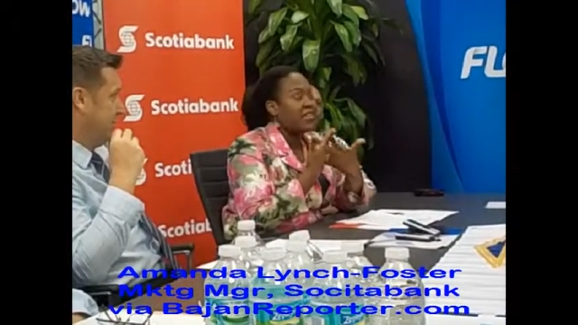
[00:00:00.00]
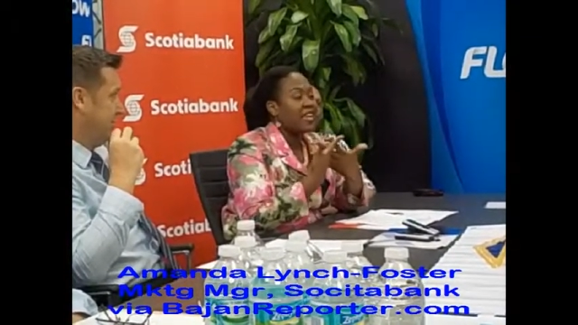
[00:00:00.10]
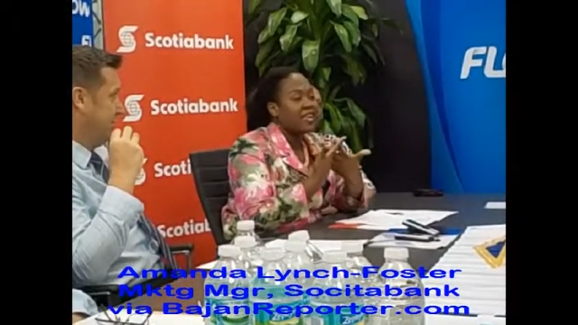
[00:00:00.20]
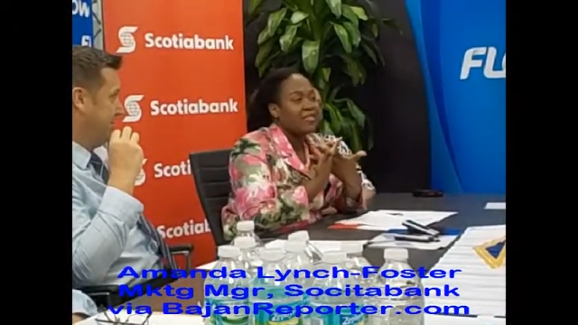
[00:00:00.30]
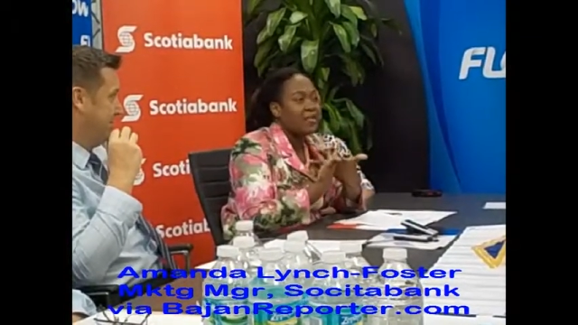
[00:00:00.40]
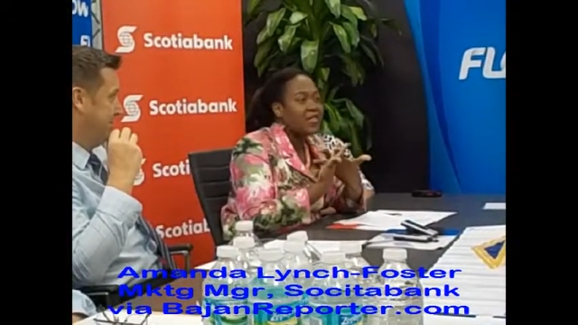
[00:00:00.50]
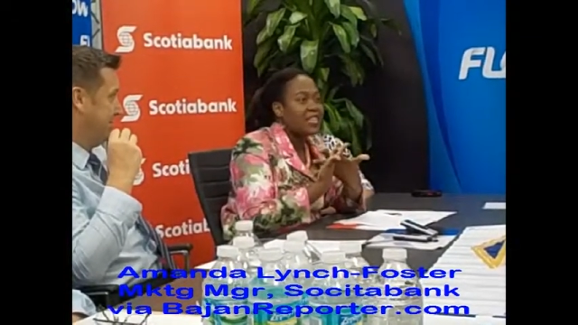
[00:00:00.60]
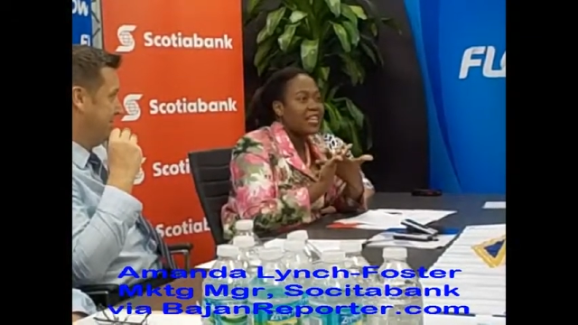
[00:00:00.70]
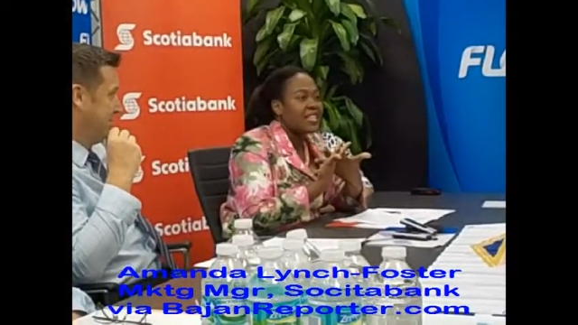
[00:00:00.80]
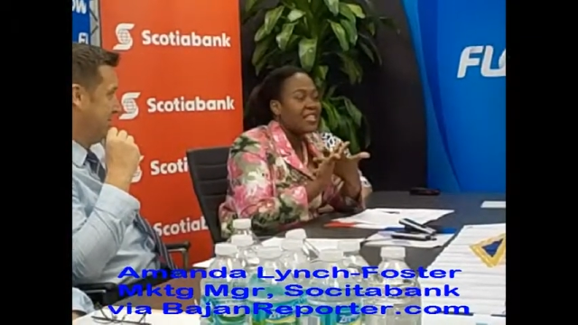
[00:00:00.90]
Speaker 1: thinking of those
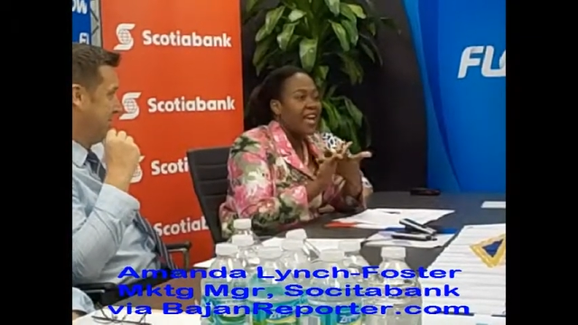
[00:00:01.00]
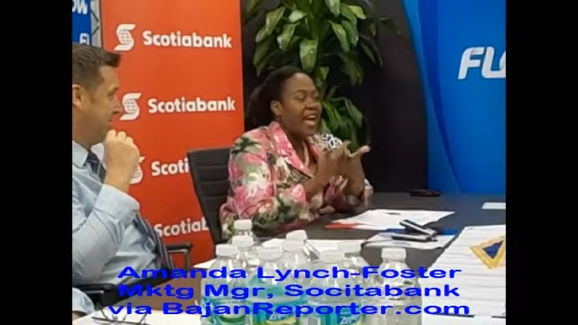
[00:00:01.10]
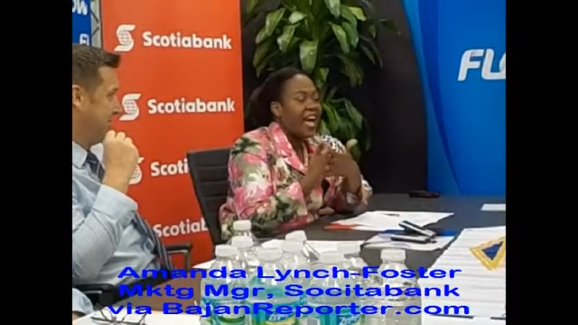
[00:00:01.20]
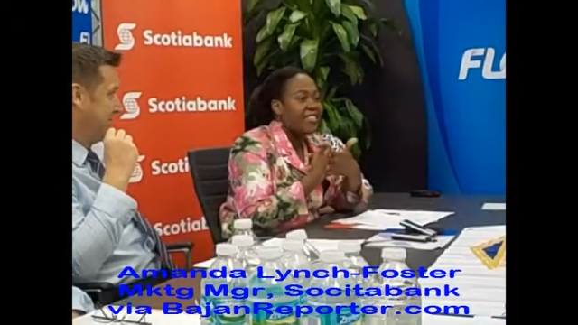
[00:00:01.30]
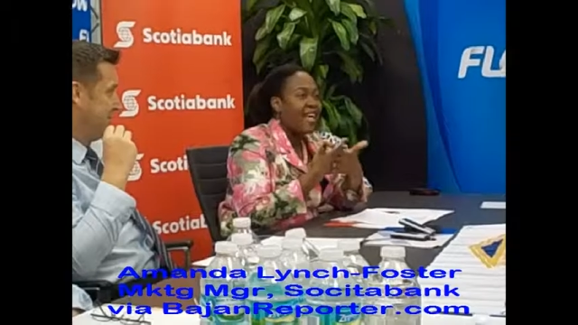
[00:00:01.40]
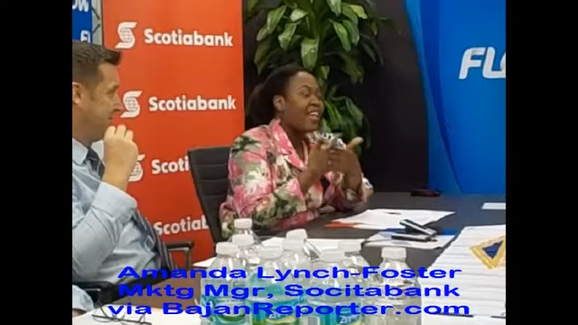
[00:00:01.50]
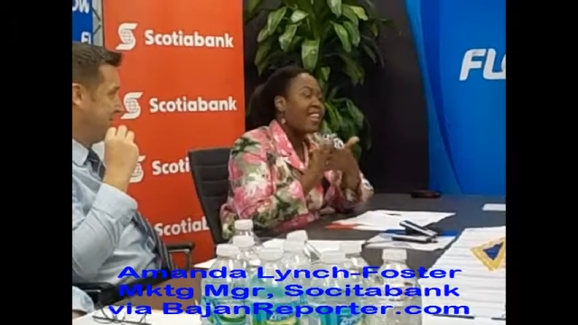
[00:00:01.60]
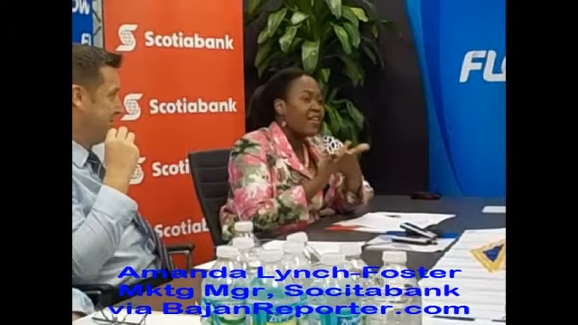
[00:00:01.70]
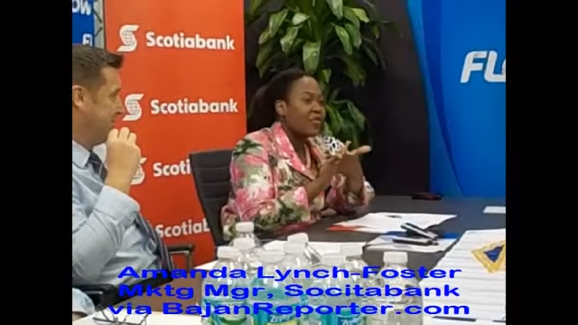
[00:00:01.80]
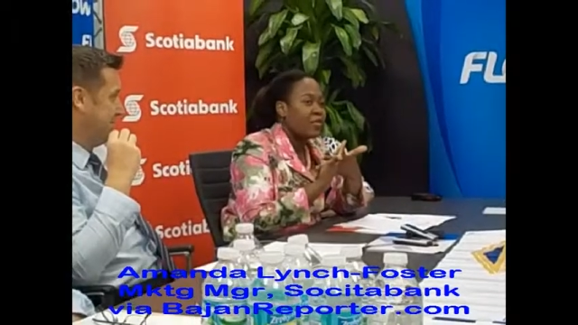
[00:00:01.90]
things at that
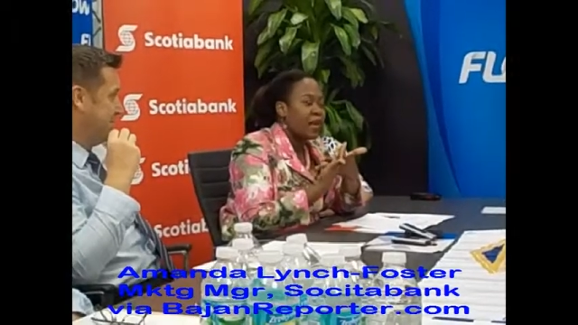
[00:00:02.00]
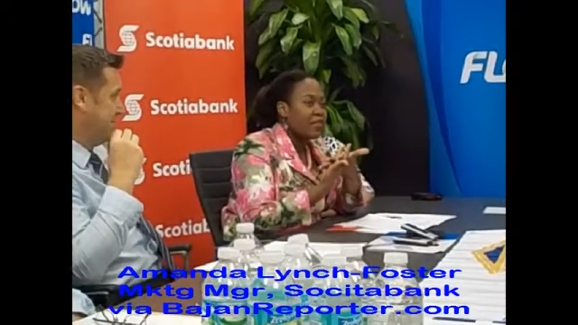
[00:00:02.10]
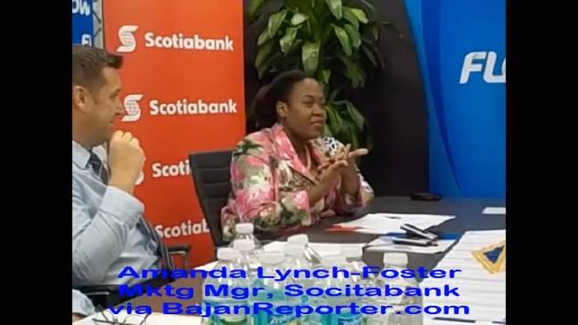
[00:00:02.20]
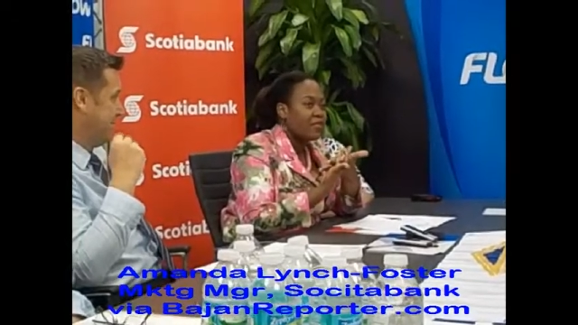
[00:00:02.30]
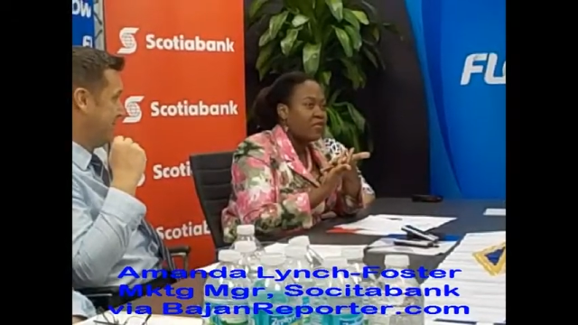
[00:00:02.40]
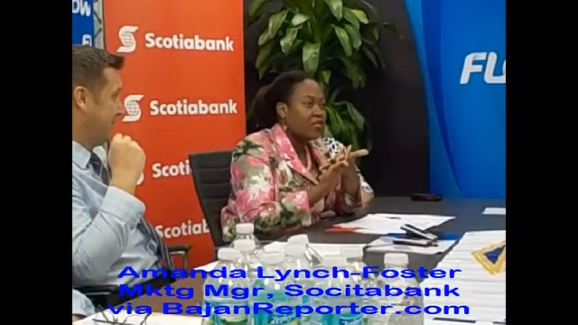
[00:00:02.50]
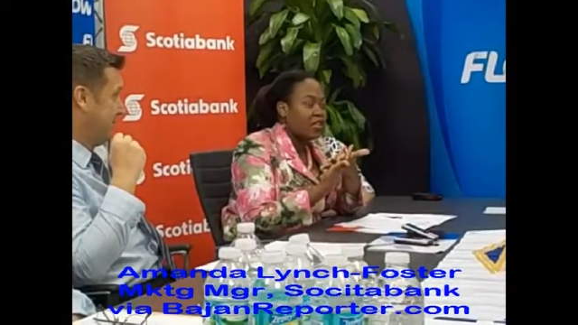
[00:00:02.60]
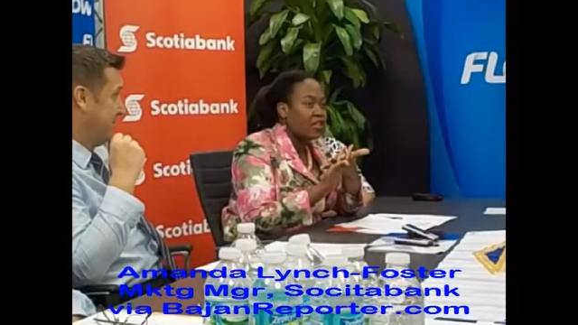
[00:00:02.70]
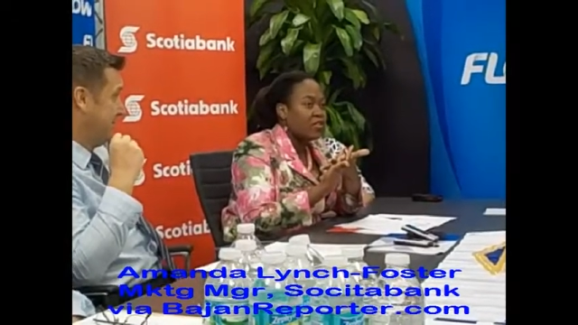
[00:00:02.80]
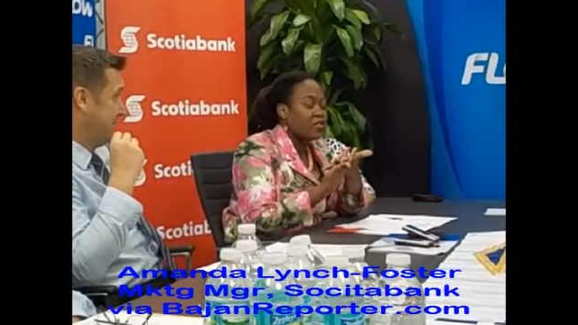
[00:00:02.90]
level when I was 15
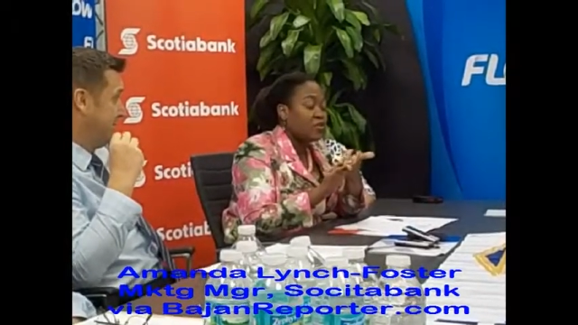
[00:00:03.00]
years old.